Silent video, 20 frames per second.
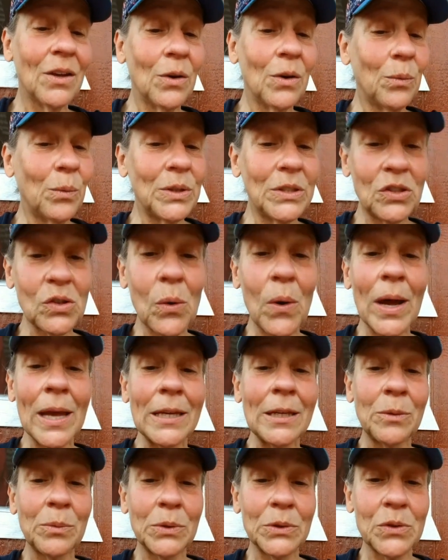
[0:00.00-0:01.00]
"With joy
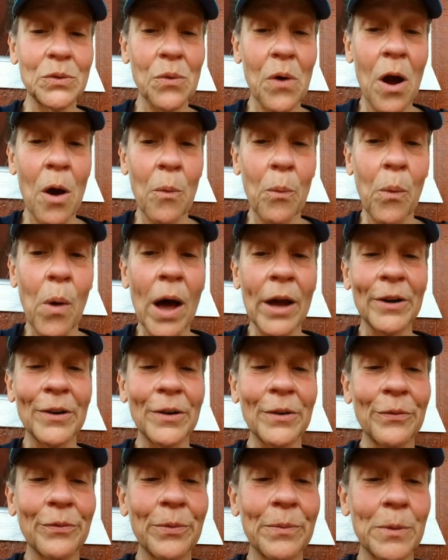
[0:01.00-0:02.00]
you will draw
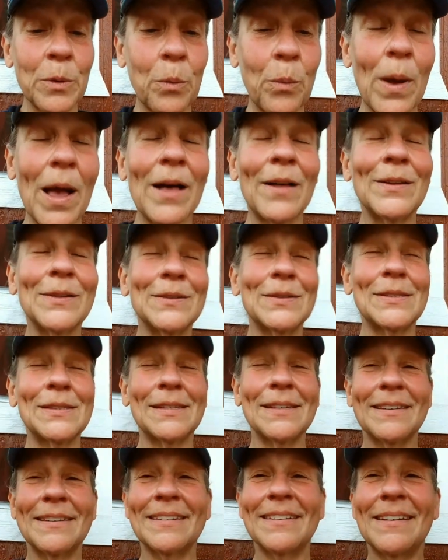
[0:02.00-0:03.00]
water from the
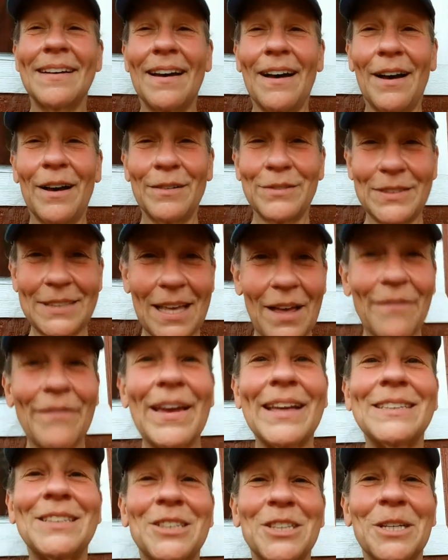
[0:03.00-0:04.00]
wells of
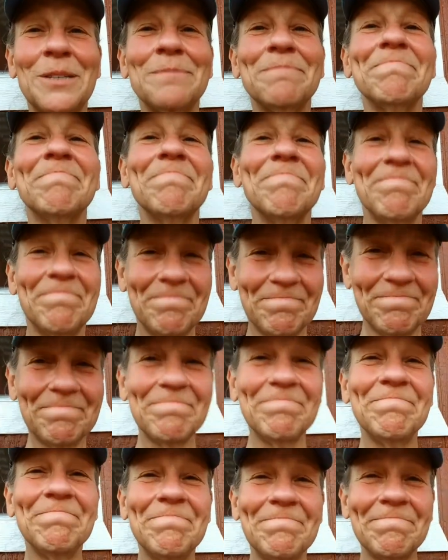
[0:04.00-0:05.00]
salvation."
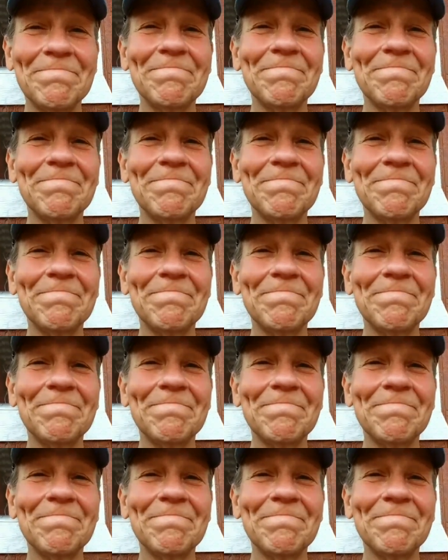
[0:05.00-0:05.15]
Mm-hmm.